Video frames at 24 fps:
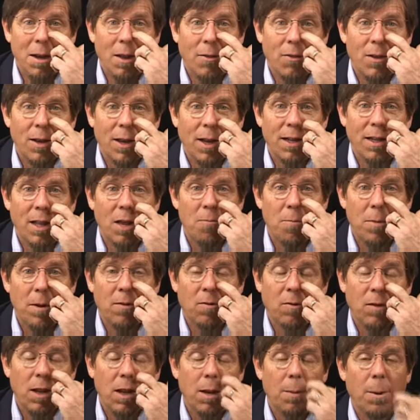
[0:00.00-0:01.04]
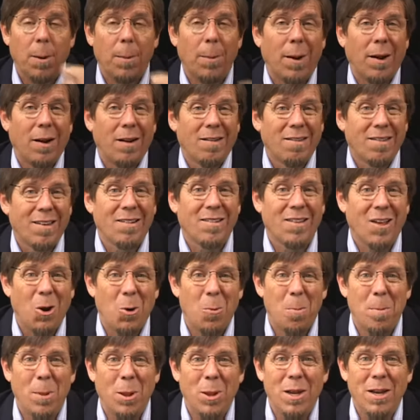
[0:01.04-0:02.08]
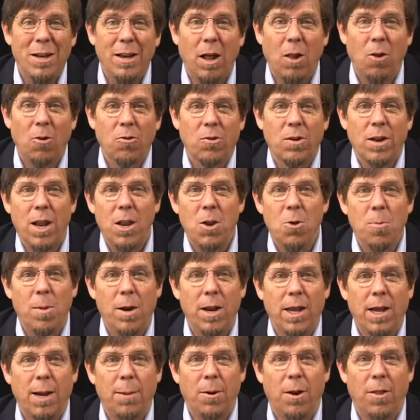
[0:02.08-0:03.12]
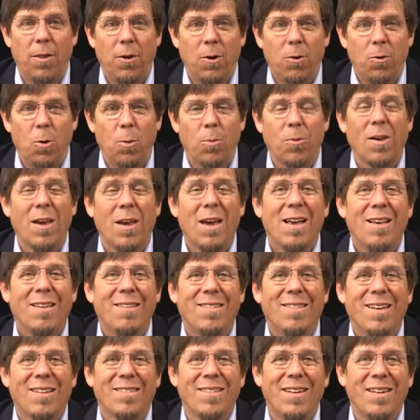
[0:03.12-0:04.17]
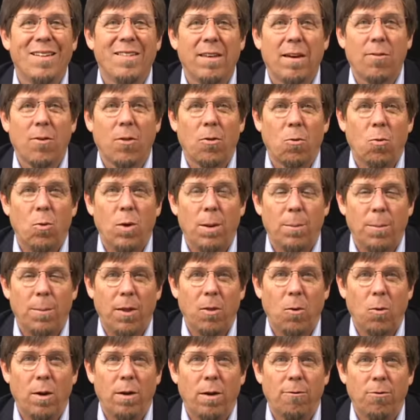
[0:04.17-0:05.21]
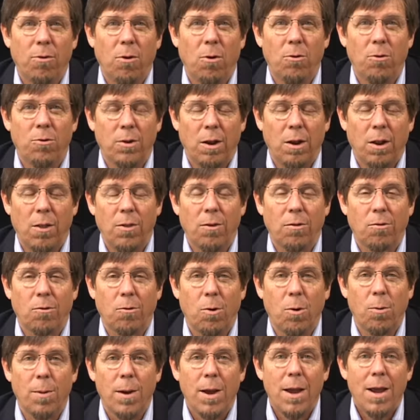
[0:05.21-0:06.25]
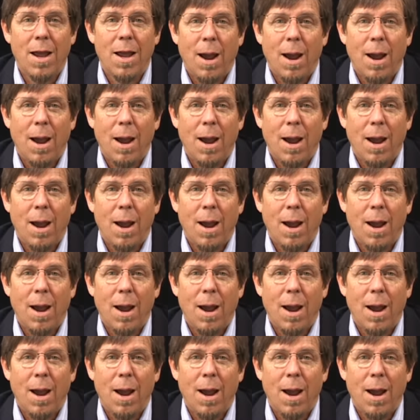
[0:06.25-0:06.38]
Nothing like they've been seeing, but about $600 million in net new money coming to their groups. 67th week, by the way, it flows into this group.